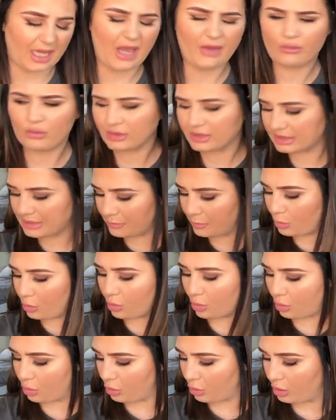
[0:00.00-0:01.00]
I have got some
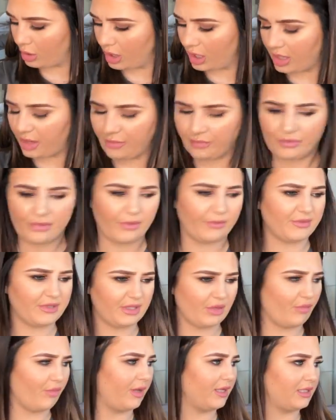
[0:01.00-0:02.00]
more that for
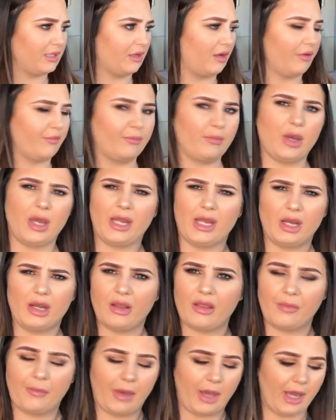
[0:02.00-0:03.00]
some reason I've put in
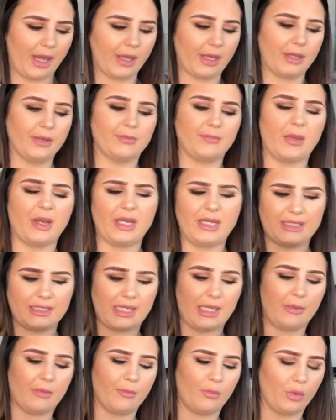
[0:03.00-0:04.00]
another bag, but I need to
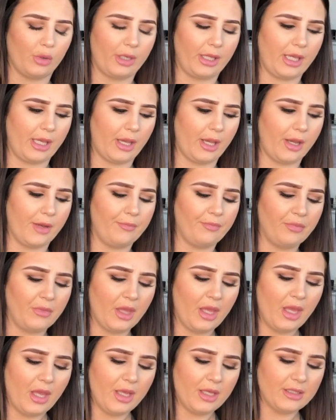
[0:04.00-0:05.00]
keep them on here.
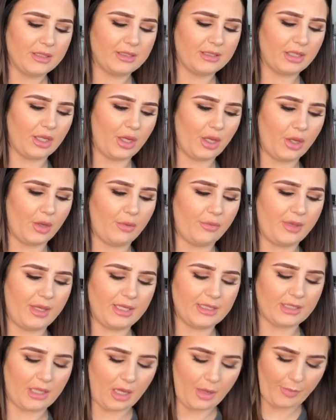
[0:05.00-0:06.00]
So
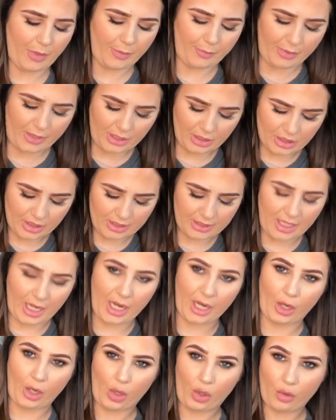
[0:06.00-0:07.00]
these are my peaches
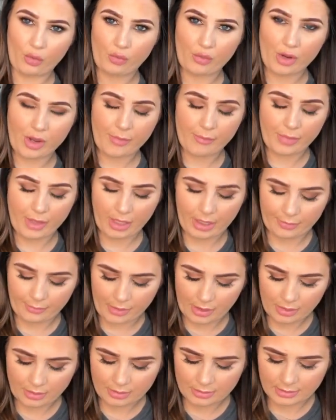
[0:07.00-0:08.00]
and cream
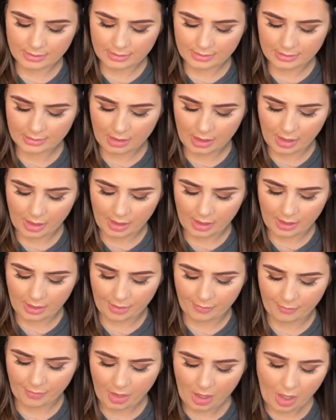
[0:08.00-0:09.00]
pigments.
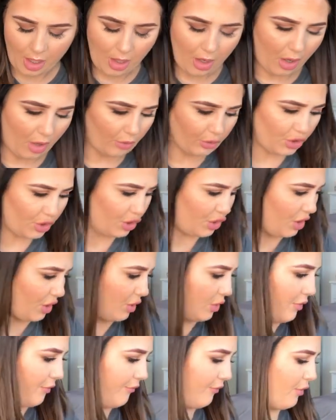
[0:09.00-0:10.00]
I'll just show
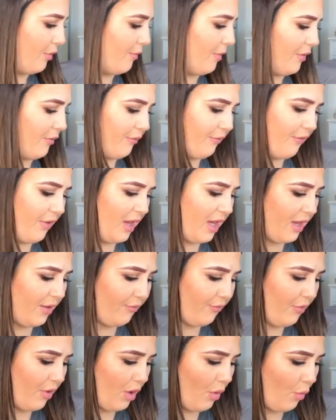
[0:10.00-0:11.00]
you a few of my
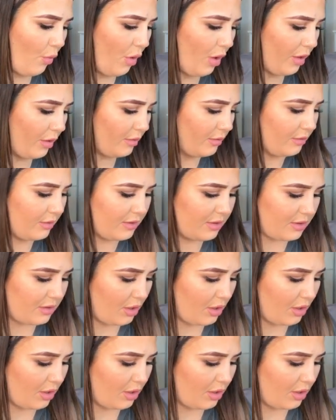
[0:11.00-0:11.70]
favourite ones.